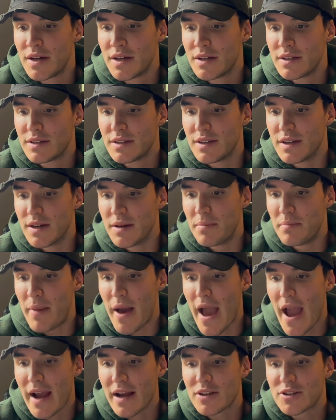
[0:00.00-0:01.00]
to
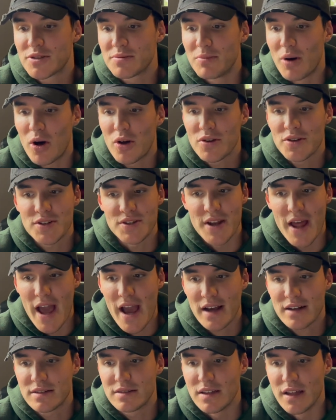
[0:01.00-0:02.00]
pack small
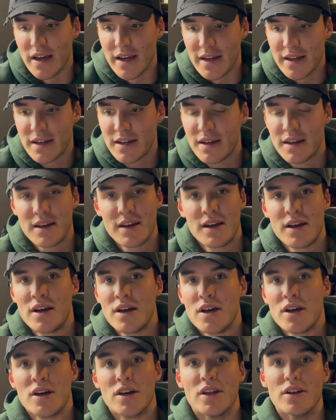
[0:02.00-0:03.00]
snacks like
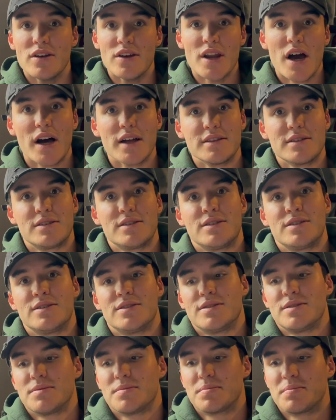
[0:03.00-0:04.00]

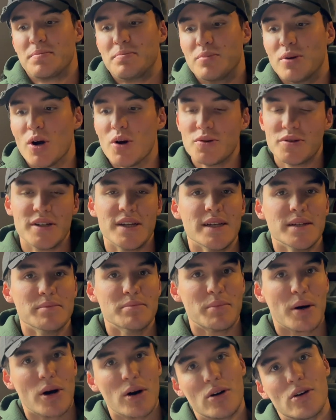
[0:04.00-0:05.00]
nuts, protein
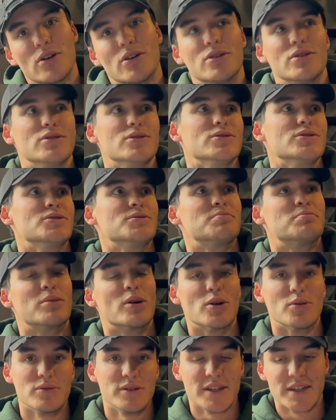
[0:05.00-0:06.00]
bars,
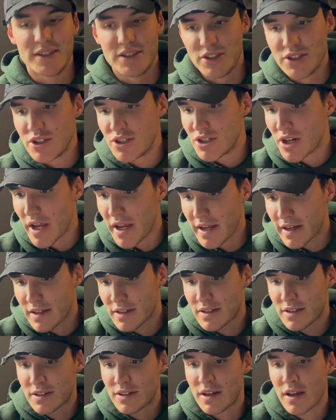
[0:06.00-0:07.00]
protein
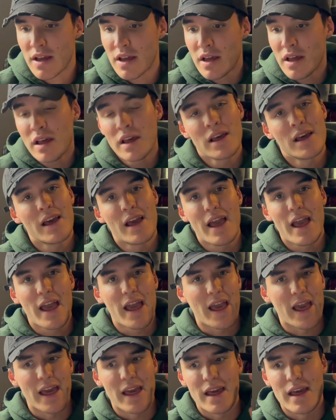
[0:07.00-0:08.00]
shakes,
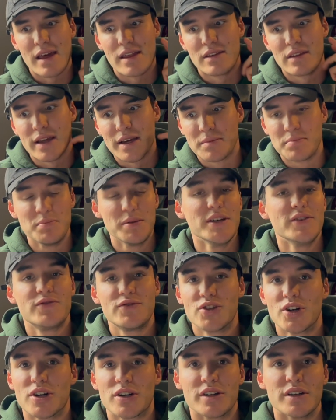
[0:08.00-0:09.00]
and like beef
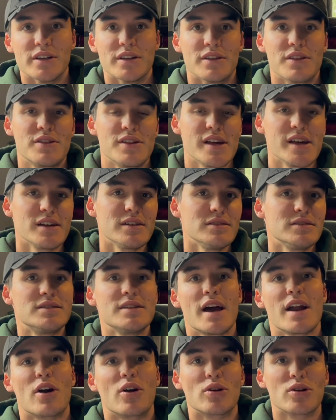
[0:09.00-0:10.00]
jerky. Things
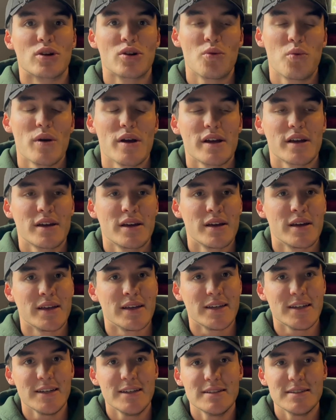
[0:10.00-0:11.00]
that are quick,
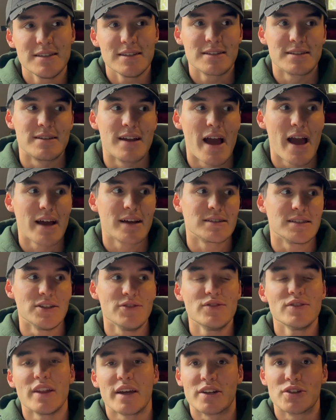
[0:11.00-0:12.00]
easy snacks,
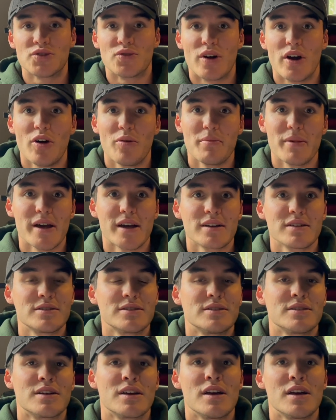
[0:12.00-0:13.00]
even like trail mix.